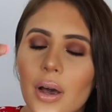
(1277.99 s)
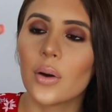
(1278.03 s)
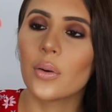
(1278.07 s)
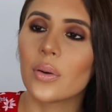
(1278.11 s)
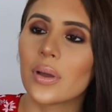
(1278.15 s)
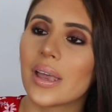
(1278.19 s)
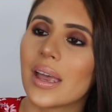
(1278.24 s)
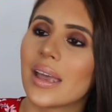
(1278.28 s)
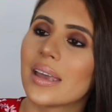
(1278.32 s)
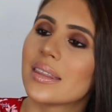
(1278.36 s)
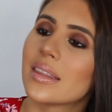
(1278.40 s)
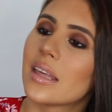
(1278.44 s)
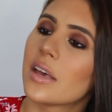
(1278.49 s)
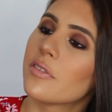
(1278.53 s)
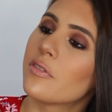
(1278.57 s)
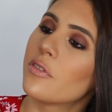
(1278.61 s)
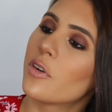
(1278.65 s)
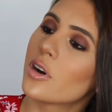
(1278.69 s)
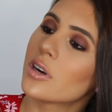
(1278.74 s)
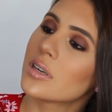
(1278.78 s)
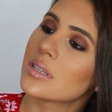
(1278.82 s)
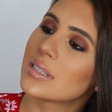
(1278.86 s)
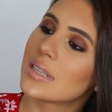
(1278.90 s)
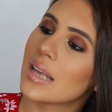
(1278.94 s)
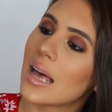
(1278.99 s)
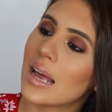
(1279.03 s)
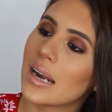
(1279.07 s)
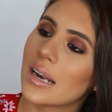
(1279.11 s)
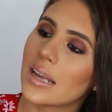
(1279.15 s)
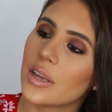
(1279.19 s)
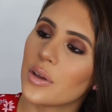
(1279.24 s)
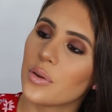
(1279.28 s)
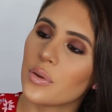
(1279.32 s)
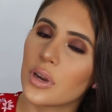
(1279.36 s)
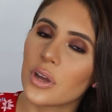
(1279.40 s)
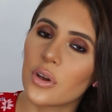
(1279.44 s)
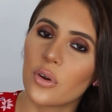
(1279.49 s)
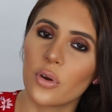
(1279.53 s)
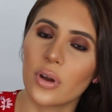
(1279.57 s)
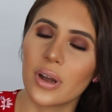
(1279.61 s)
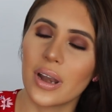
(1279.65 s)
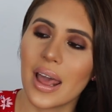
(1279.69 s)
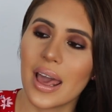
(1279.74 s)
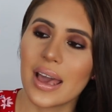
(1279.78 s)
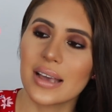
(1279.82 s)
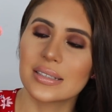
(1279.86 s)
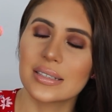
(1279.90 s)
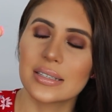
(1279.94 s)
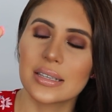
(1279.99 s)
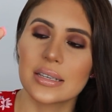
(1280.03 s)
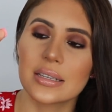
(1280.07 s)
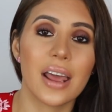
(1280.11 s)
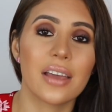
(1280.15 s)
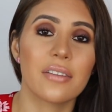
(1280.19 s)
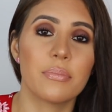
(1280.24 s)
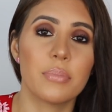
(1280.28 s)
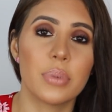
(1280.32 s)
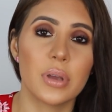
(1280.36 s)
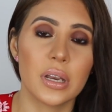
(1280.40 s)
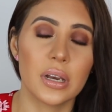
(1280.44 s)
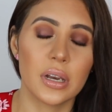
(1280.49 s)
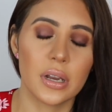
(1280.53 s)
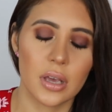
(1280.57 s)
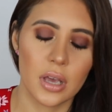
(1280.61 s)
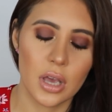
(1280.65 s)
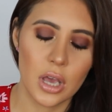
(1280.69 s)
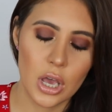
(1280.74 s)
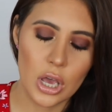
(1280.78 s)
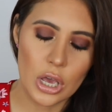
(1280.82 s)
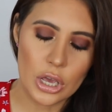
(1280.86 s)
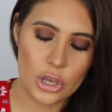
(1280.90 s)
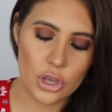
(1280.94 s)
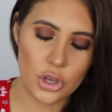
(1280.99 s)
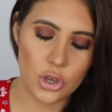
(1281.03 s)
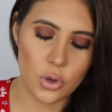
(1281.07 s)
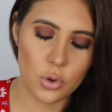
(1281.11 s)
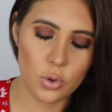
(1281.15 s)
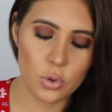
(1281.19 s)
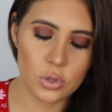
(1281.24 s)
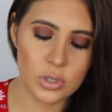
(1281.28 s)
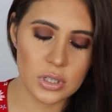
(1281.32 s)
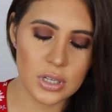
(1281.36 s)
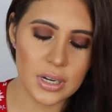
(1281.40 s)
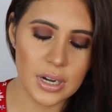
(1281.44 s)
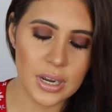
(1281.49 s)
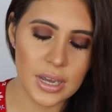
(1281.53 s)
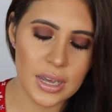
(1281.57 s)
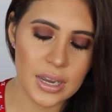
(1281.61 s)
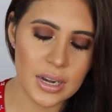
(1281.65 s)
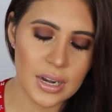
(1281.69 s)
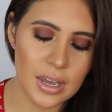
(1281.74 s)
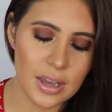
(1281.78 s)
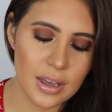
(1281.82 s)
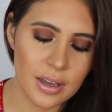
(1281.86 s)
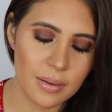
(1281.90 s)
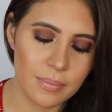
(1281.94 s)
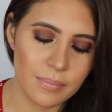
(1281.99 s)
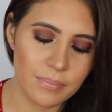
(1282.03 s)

Okay, the For Sally Unicorn Essence, I've been using it.